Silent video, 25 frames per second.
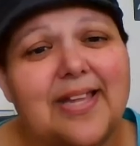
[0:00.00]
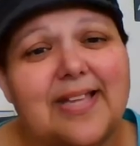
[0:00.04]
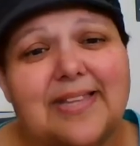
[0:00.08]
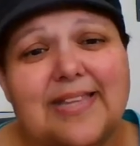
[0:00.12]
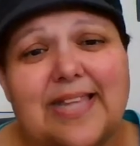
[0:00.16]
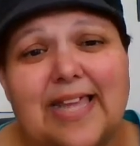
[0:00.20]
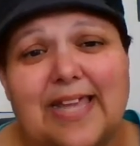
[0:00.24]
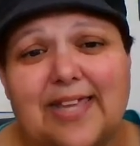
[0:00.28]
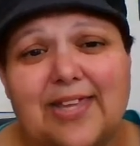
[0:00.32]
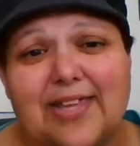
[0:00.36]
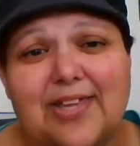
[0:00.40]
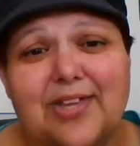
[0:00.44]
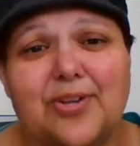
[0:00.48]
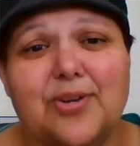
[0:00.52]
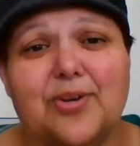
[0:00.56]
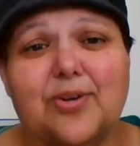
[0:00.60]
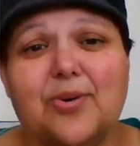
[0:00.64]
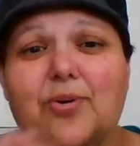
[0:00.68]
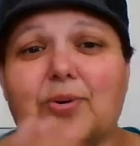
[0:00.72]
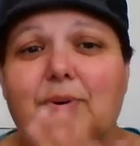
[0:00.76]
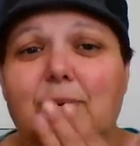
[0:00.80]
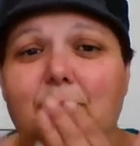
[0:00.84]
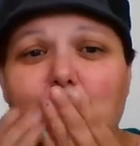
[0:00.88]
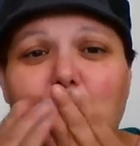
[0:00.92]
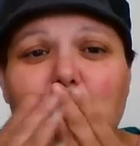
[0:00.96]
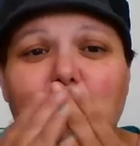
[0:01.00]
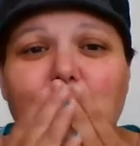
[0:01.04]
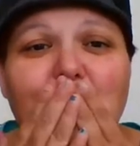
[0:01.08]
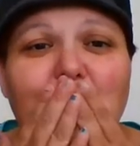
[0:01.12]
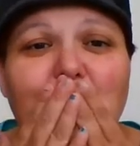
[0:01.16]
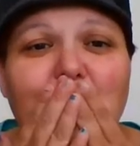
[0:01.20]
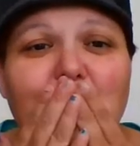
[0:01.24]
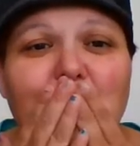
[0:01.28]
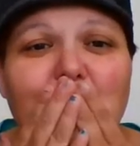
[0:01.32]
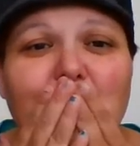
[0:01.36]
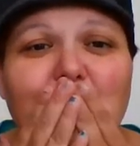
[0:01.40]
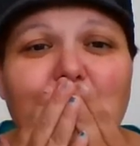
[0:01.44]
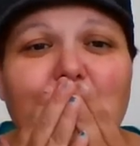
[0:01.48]
Thank you.
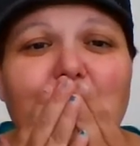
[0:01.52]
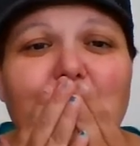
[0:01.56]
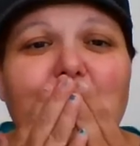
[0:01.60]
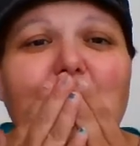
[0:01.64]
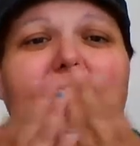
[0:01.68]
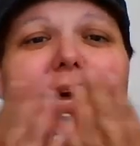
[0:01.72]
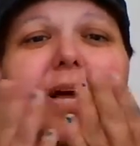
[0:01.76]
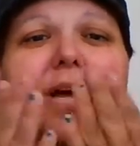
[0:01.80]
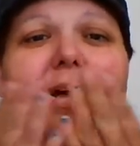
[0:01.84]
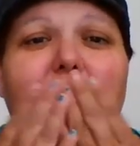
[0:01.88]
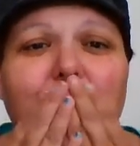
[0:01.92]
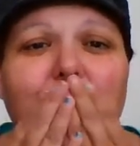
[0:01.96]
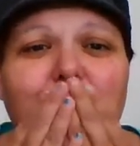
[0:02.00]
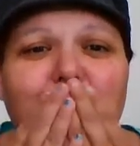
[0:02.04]
Mwah.